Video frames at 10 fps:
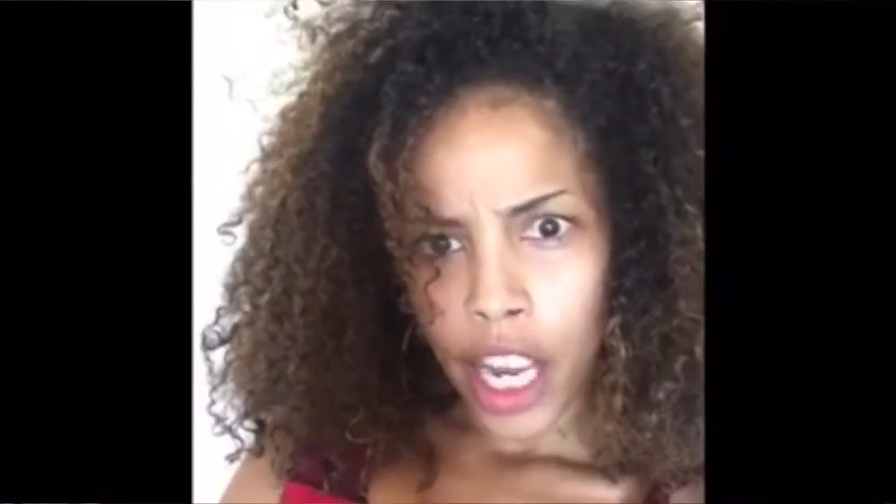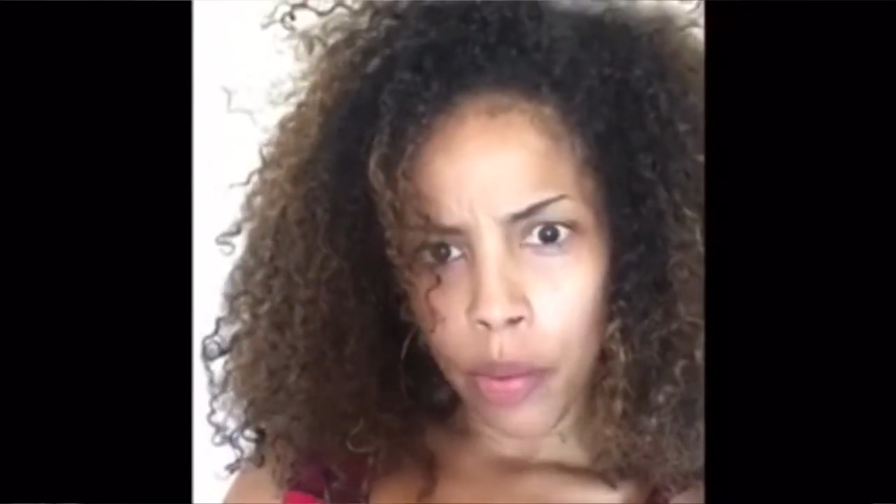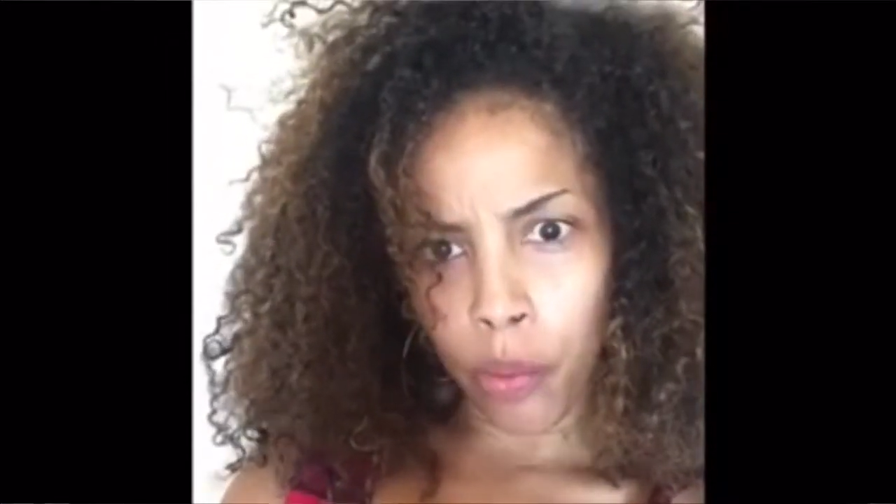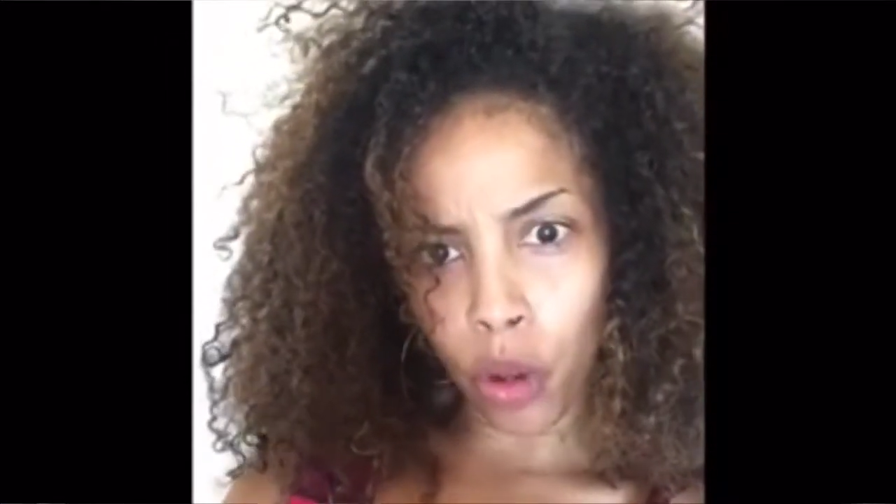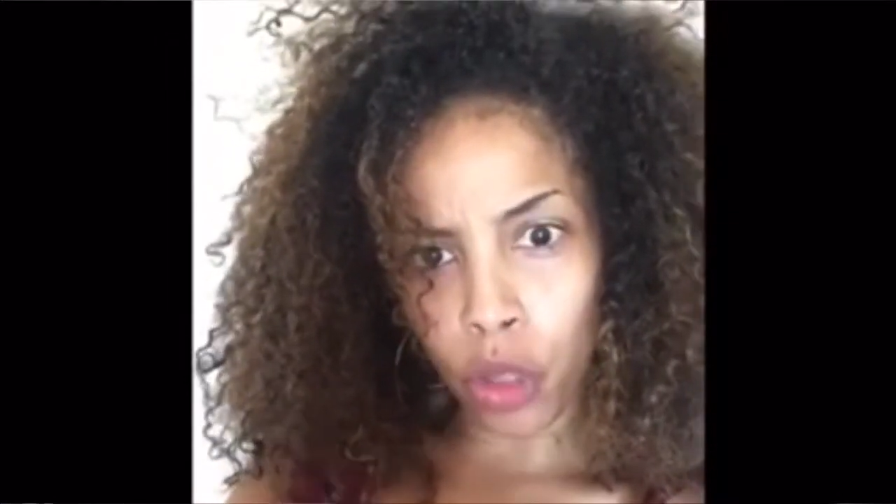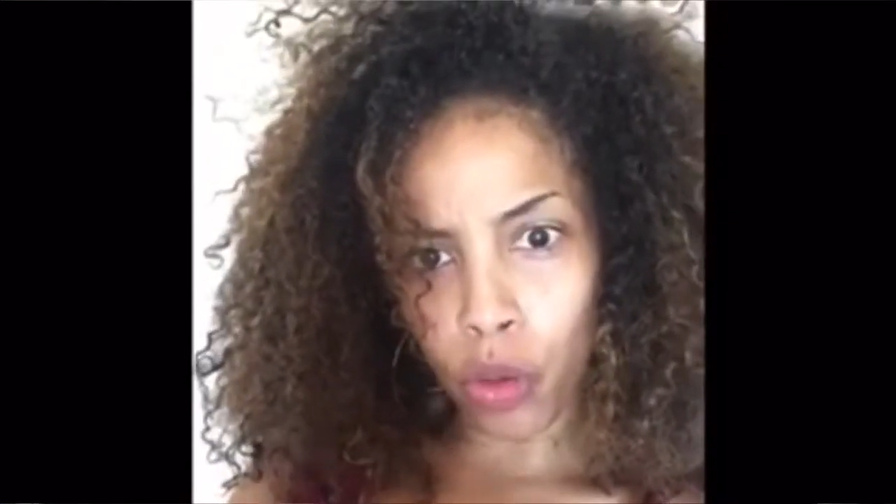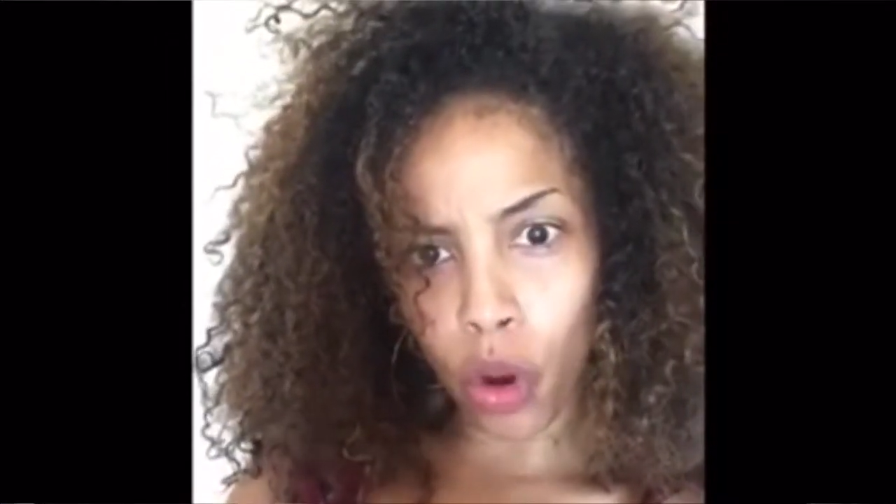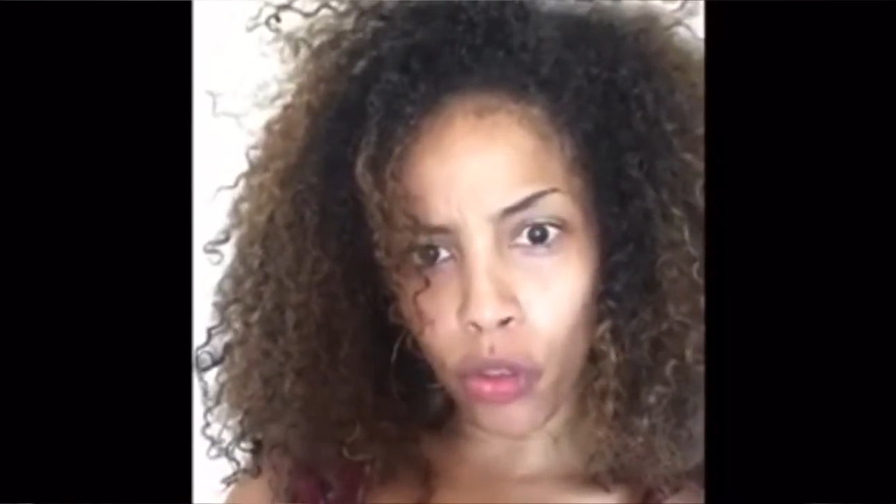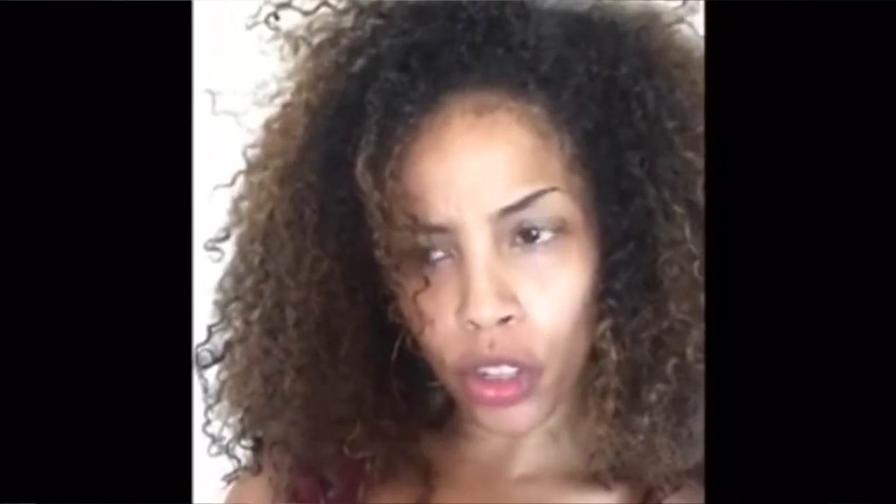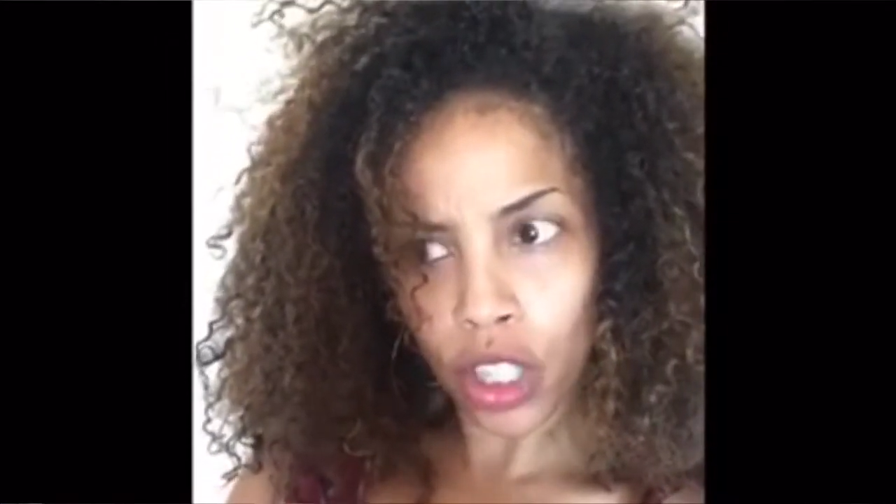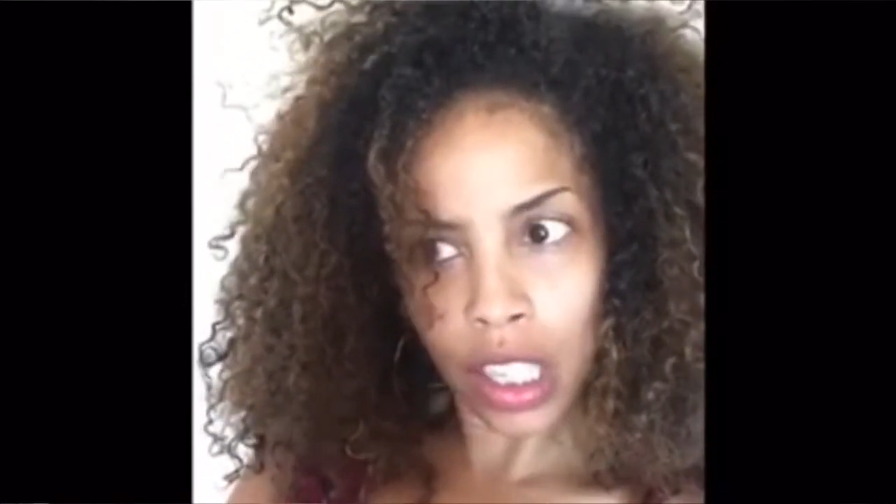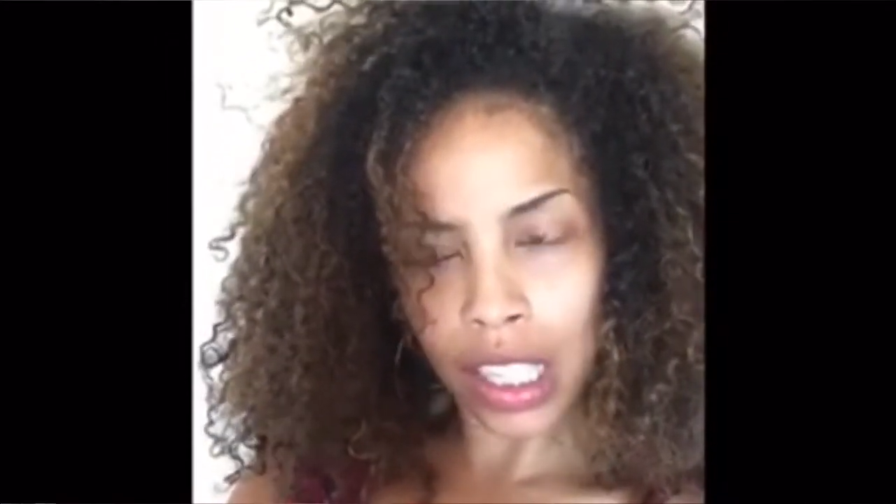he pulls me over to the